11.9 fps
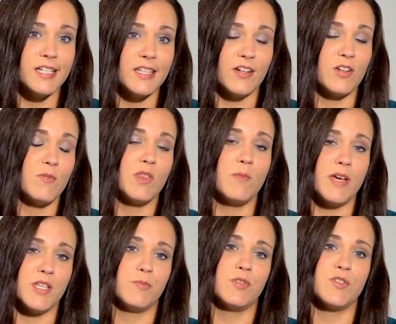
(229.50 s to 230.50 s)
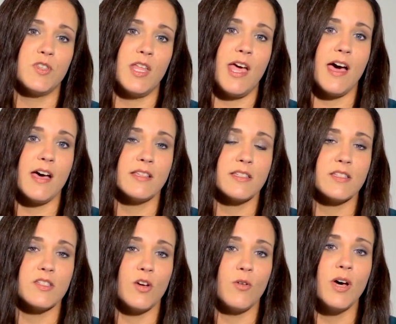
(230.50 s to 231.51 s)
They're going to be the best person to
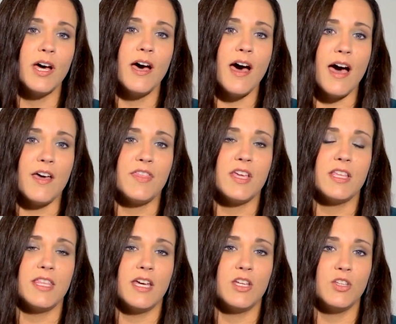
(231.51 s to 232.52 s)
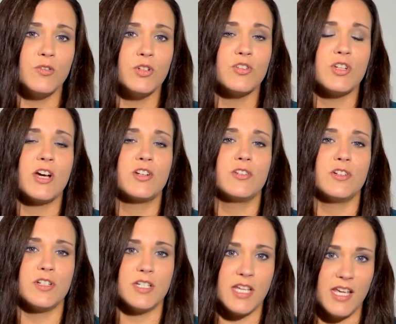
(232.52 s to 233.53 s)
ask. So I think that you and your
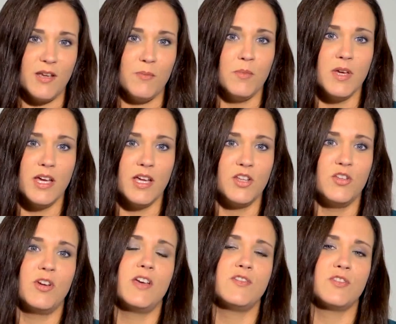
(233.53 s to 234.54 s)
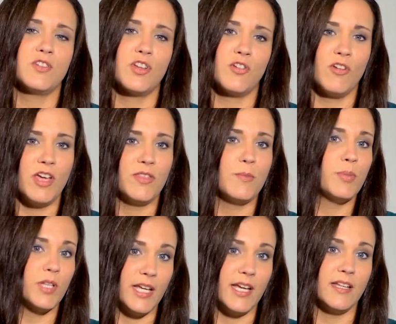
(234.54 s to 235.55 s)
doctor are a team, and you guys are going to create the
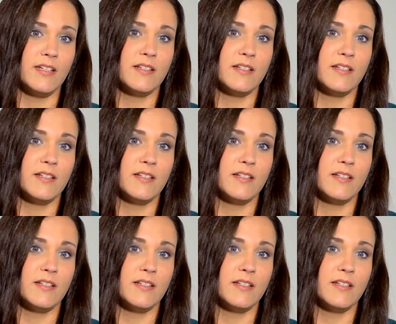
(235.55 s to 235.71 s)
plan